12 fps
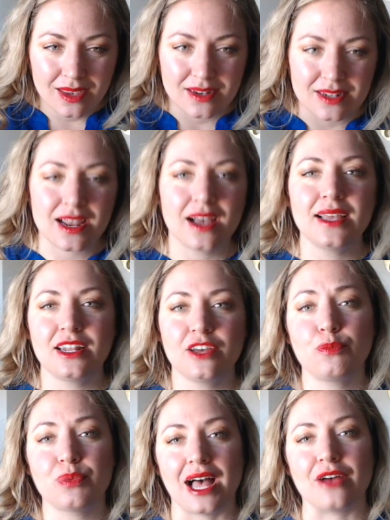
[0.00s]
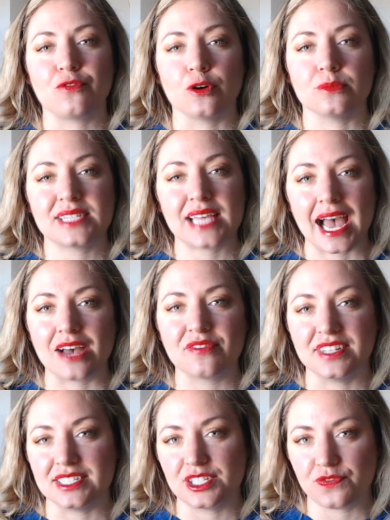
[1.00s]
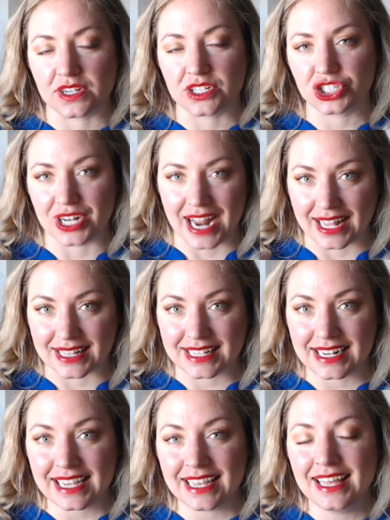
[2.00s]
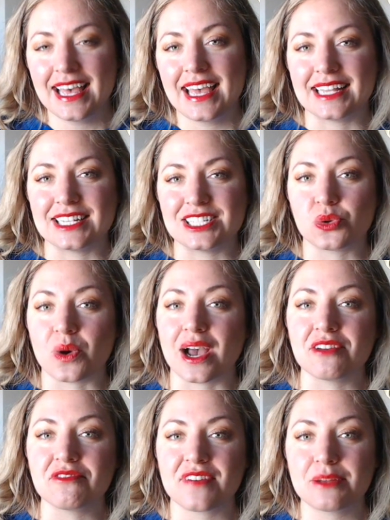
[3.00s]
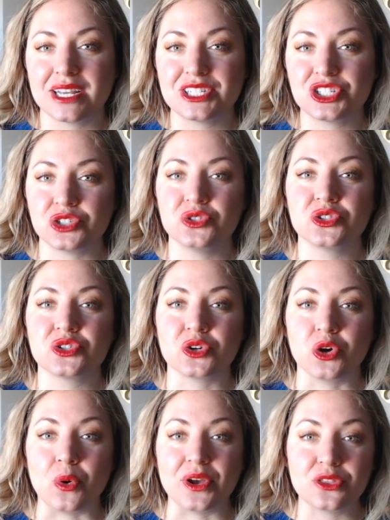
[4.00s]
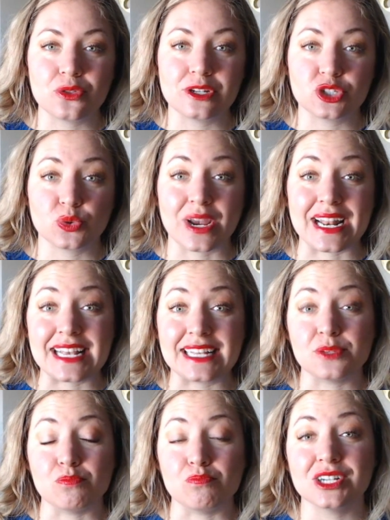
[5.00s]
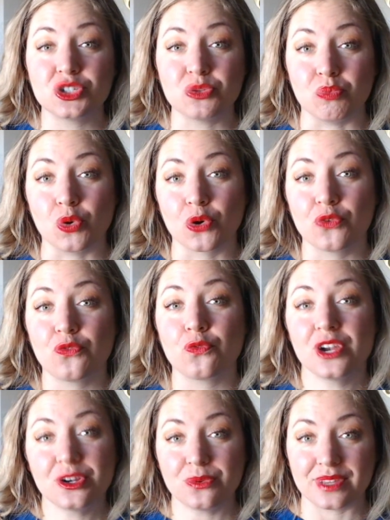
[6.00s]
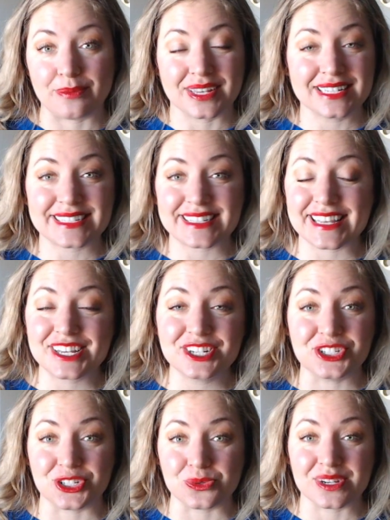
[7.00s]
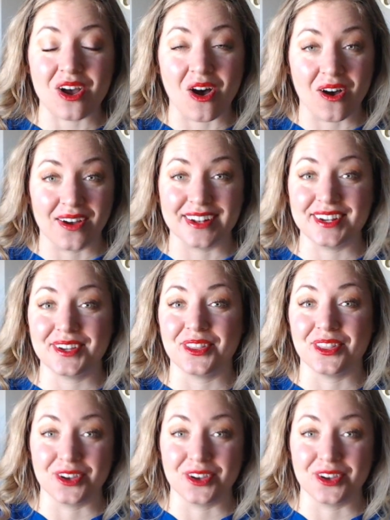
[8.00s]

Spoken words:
Not enough platforms have this functionality, and so I find my students are going through the trainings much more frequently because they can do it on the